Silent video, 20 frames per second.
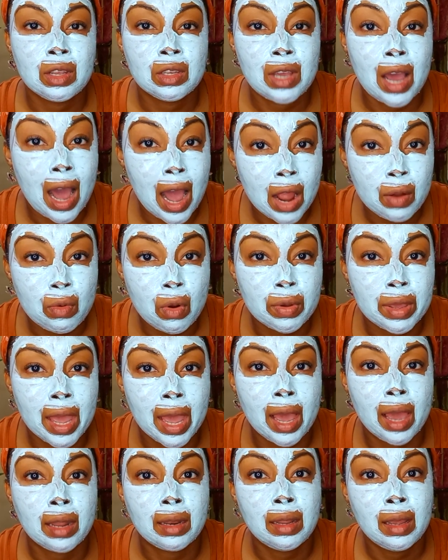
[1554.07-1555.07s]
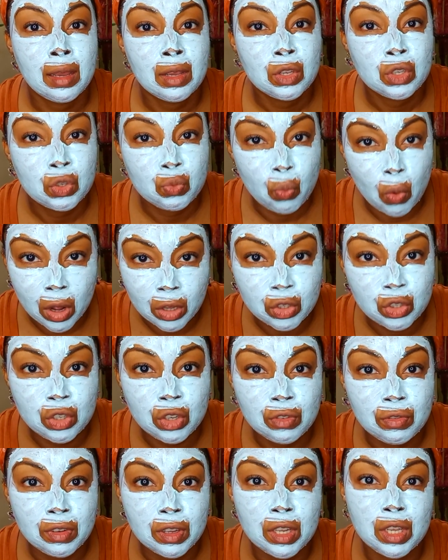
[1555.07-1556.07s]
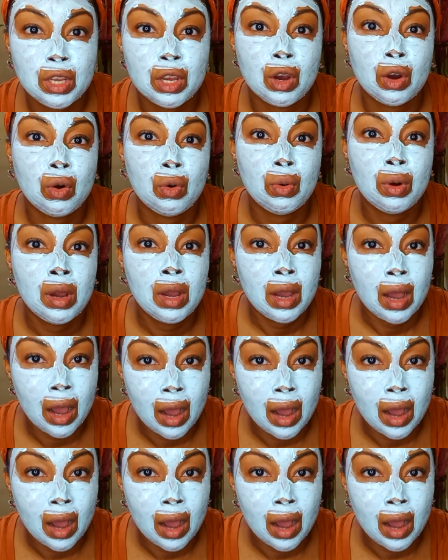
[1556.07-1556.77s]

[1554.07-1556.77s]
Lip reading: hi Rogan, watched your video.